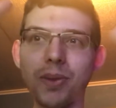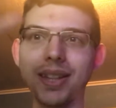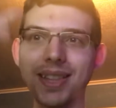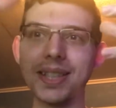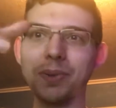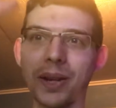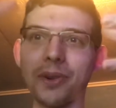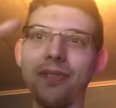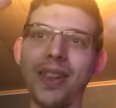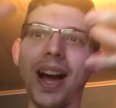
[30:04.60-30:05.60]
like this when it
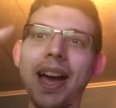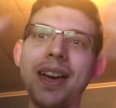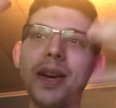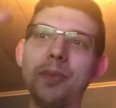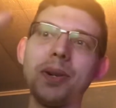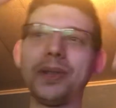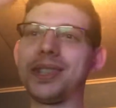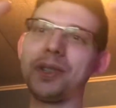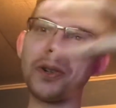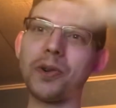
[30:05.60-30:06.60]
would fly, but it was
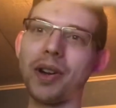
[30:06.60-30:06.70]
still cool.